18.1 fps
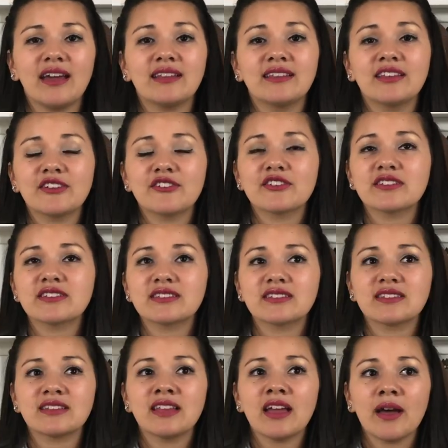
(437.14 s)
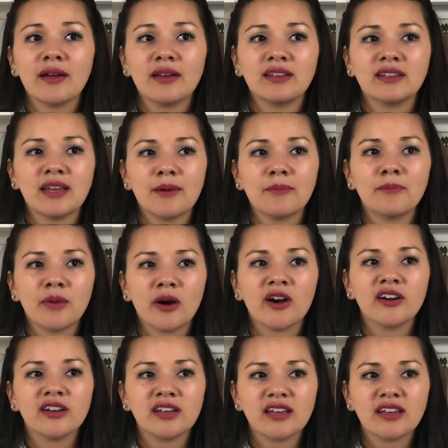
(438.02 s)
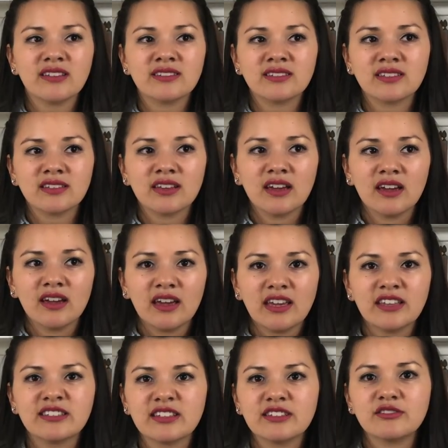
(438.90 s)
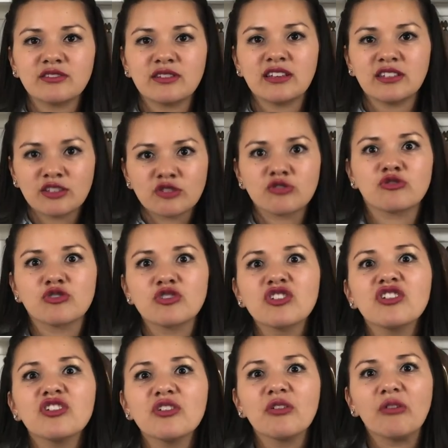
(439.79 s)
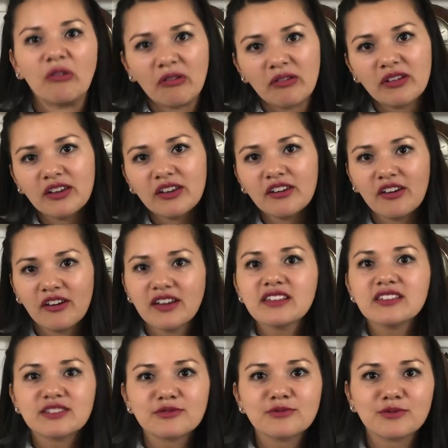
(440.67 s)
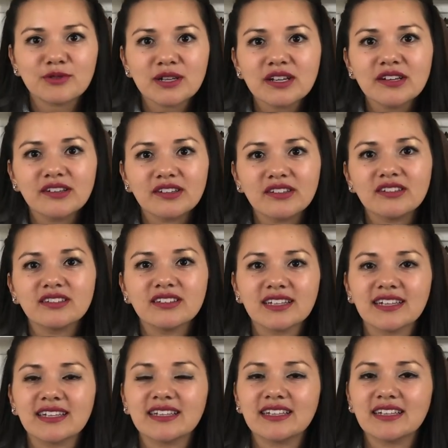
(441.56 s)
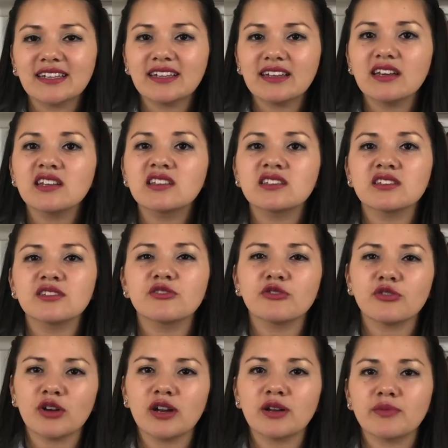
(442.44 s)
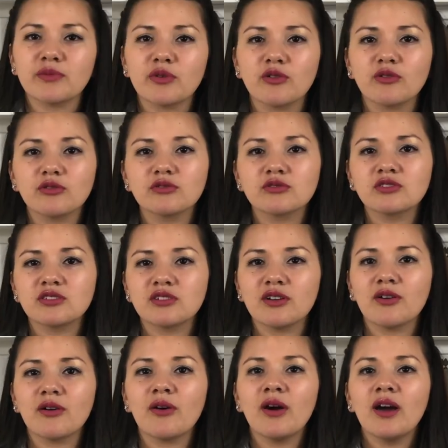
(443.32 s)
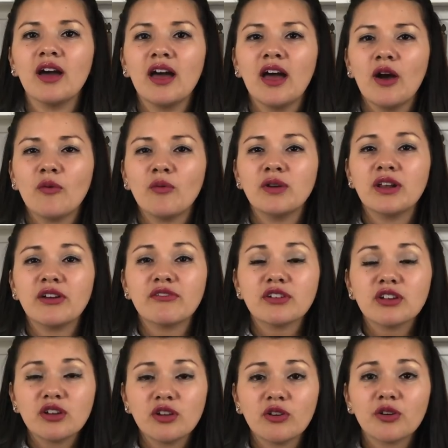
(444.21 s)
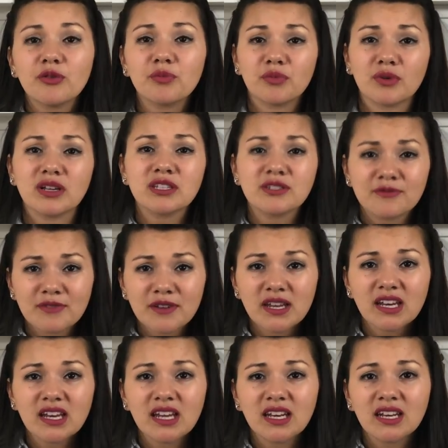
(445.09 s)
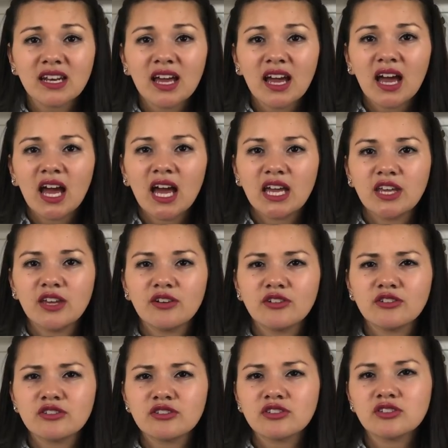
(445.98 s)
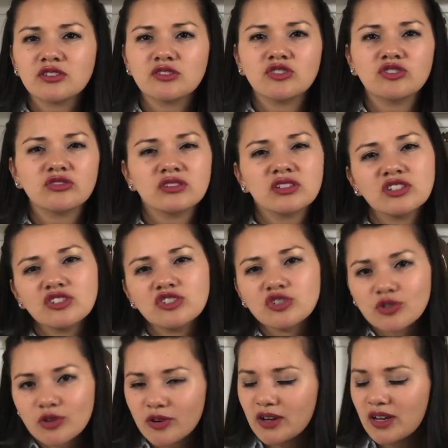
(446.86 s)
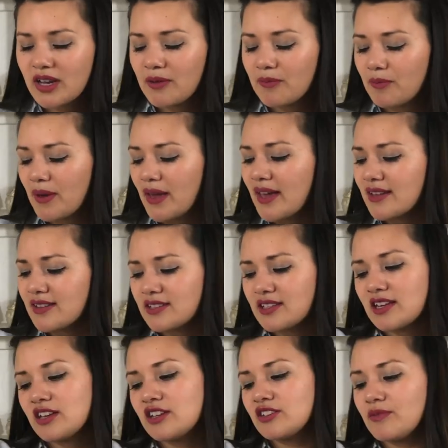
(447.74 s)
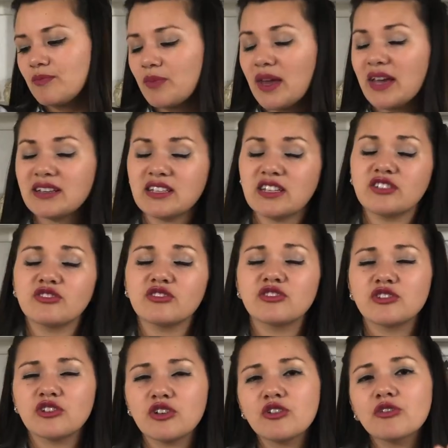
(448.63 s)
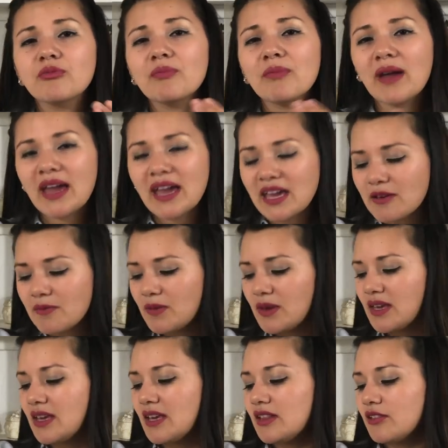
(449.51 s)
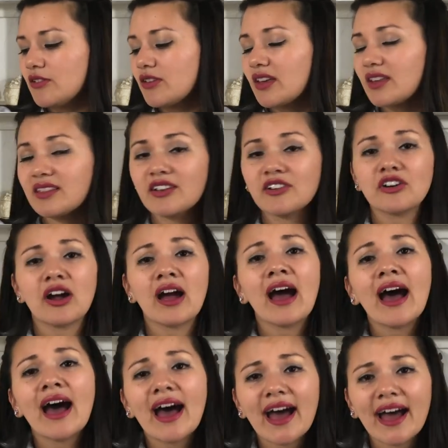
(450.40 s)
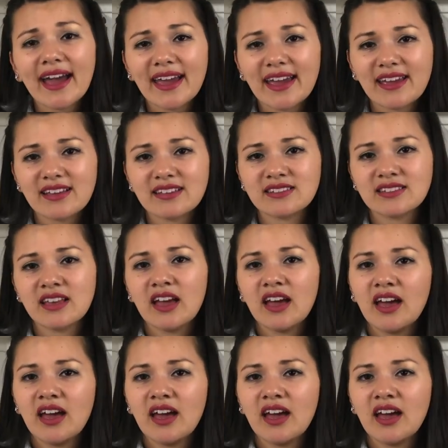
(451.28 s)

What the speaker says: there is that bond it's true, it's real, like it's incredible. So whenever you're breastfeeding, just enjoy it. Pay attention to your baby, look at their eyes,